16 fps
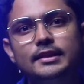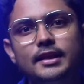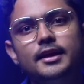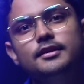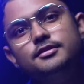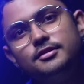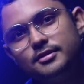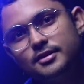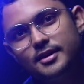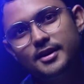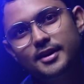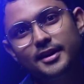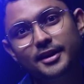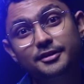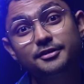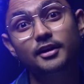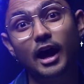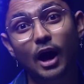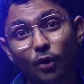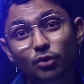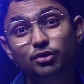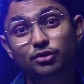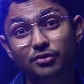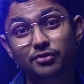This is the
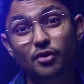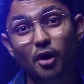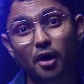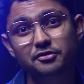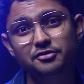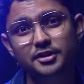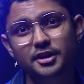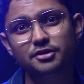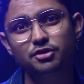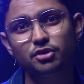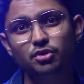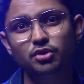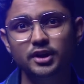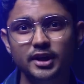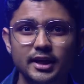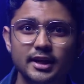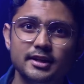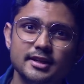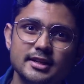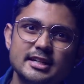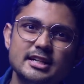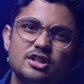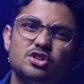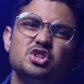ounce of confidence you need
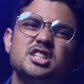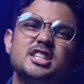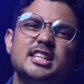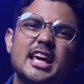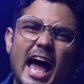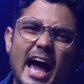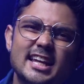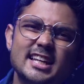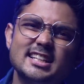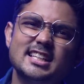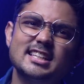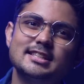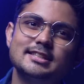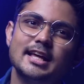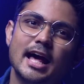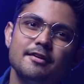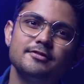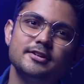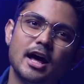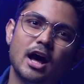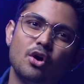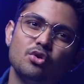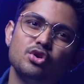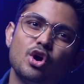to shatter the
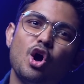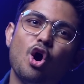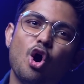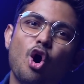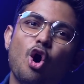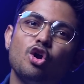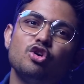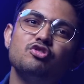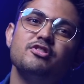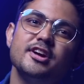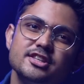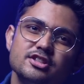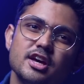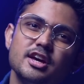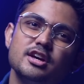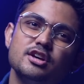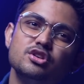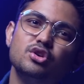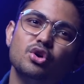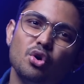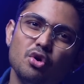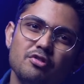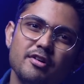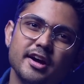self-doubt on which
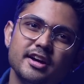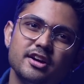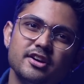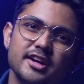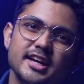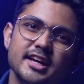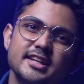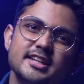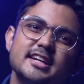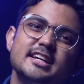you've agreed.